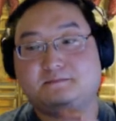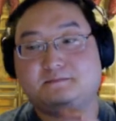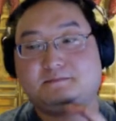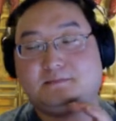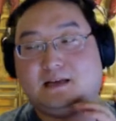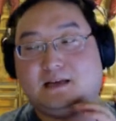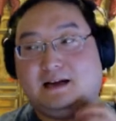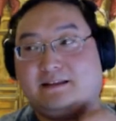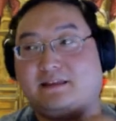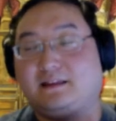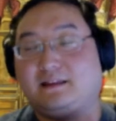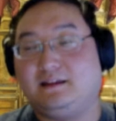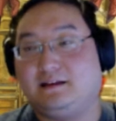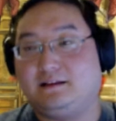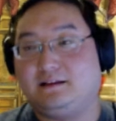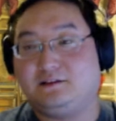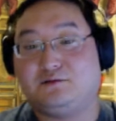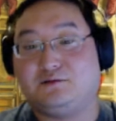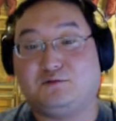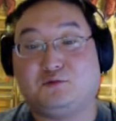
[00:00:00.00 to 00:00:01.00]
I think
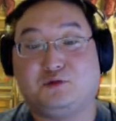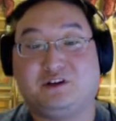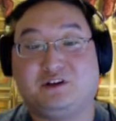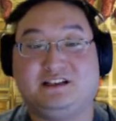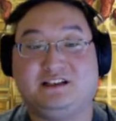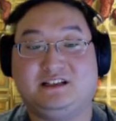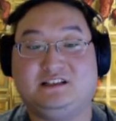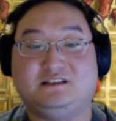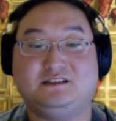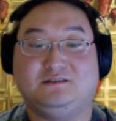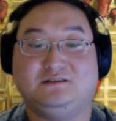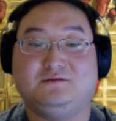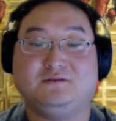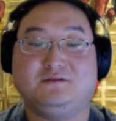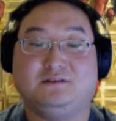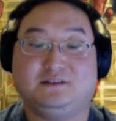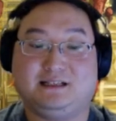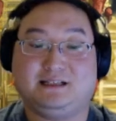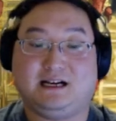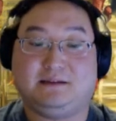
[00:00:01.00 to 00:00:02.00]
is really useful
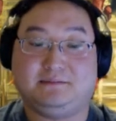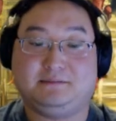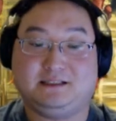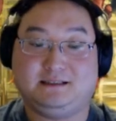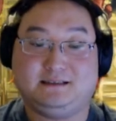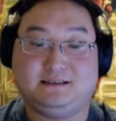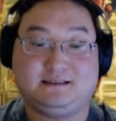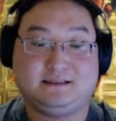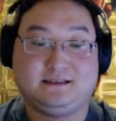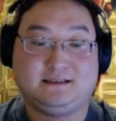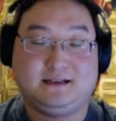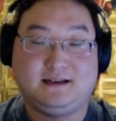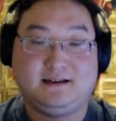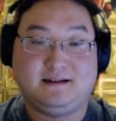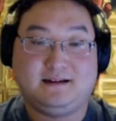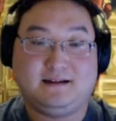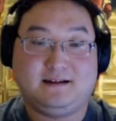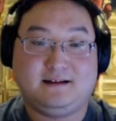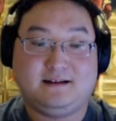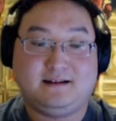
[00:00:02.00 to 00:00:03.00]
for adoptees.
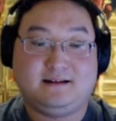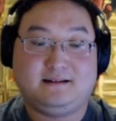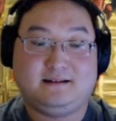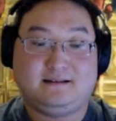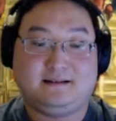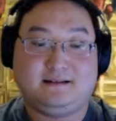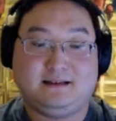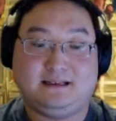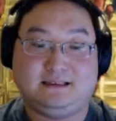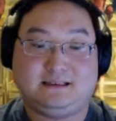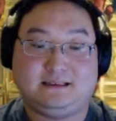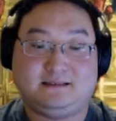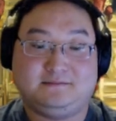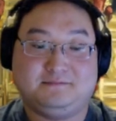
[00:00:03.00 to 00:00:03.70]
Is